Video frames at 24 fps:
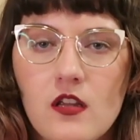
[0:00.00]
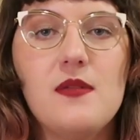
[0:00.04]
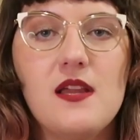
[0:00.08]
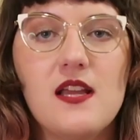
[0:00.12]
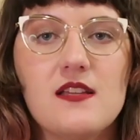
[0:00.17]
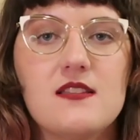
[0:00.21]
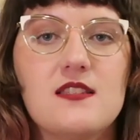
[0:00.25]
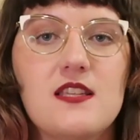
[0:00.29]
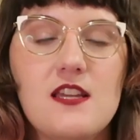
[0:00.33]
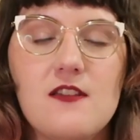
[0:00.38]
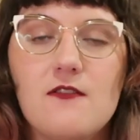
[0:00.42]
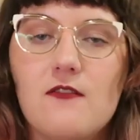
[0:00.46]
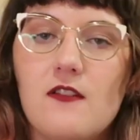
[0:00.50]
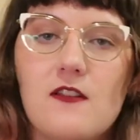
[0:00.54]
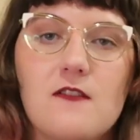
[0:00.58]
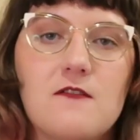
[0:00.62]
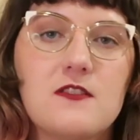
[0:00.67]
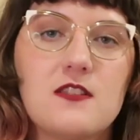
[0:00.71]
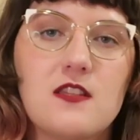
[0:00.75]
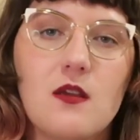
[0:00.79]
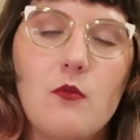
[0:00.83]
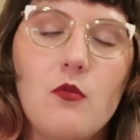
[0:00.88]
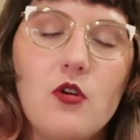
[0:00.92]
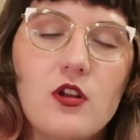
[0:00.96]
because even if
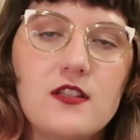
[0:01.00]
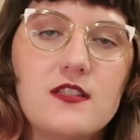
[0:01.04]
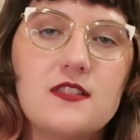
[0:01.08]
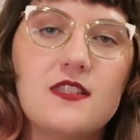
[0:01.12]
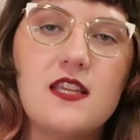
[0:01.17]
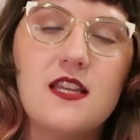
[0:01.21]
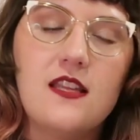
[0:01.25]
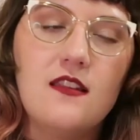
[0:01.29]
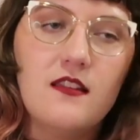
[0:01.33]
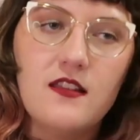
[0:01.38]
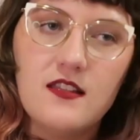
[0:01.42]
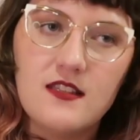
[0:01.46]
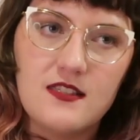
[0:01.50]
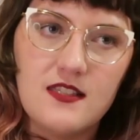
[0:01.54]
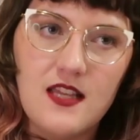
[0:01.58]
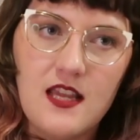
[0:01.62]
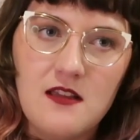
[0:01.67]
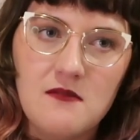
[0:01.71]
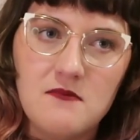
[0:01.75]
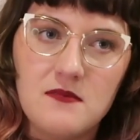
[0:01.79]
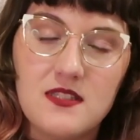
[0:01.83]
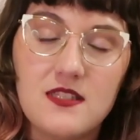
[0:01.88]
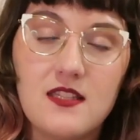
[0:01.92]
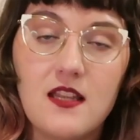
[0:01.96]
someone's in the
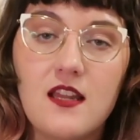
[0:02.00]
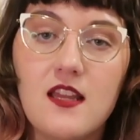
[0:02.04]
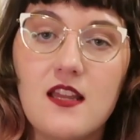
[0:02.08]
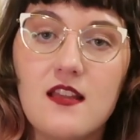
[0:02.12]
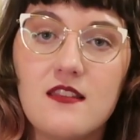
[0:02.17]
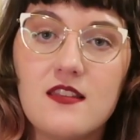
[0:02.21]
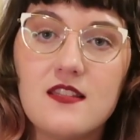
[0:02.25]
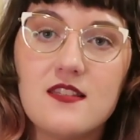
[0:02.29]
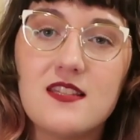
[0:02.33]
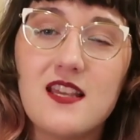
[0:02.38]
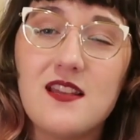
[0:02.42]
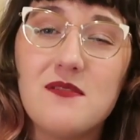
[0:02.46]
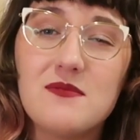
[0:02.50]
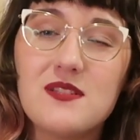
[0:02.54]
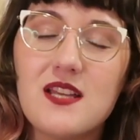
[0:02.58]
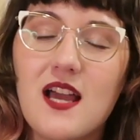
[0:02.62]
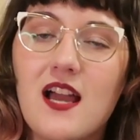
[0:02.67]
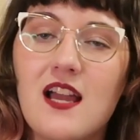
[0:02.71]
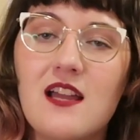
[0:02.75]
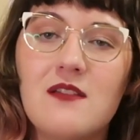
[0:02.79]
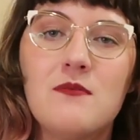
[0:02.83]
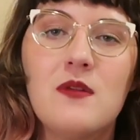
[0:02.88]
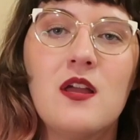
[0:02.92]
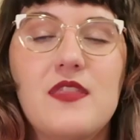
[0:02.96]
same city at the same
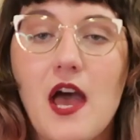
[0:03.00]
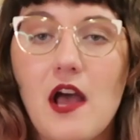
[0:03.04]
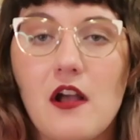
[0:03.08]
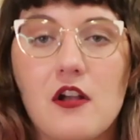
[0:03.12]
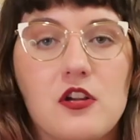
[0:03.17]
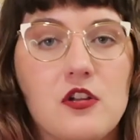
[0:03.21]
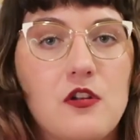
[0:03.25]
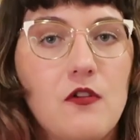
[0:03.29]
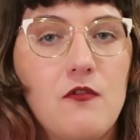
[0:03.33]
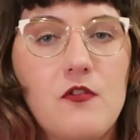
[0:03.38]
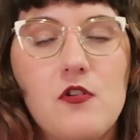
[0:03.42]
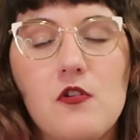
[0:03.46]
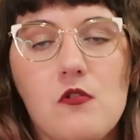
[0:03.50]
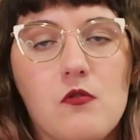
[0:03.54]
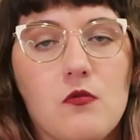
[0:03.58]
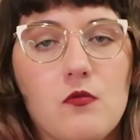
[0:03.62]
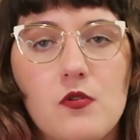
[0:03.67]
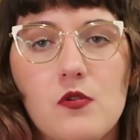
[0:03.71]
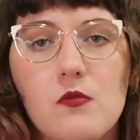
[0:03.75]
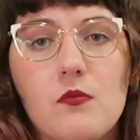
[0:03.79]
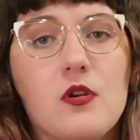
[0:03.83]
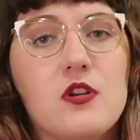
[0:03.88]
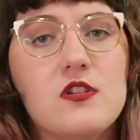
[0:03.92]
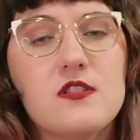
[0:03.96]
time, that could fuel
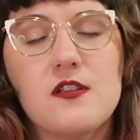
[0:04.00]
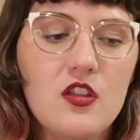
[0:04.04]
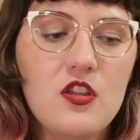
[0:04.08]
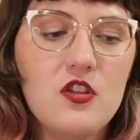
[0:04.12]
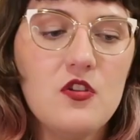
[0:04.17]
rumors.